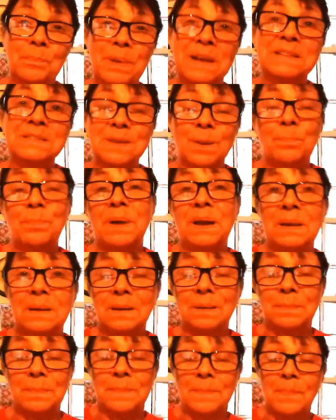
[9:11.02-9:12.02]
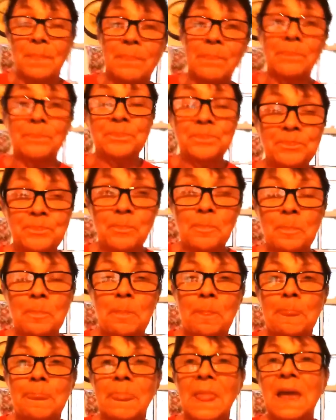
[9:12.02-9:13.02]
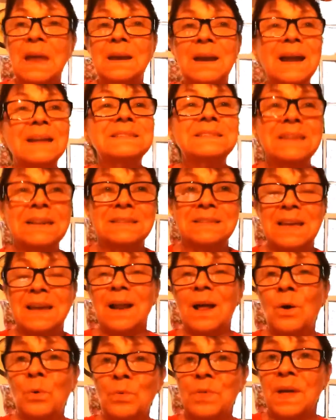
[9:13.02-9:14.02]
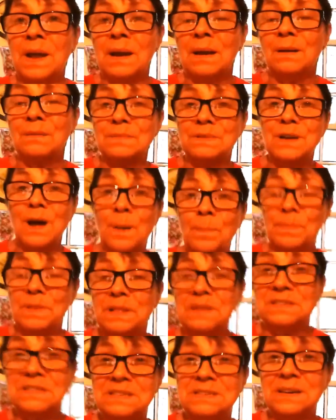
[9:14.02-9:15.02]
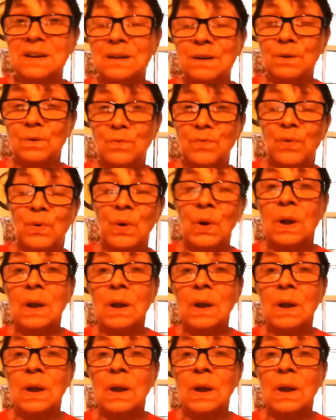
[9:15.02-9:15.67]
pizza pan. And I set that whole thing on top of the stove.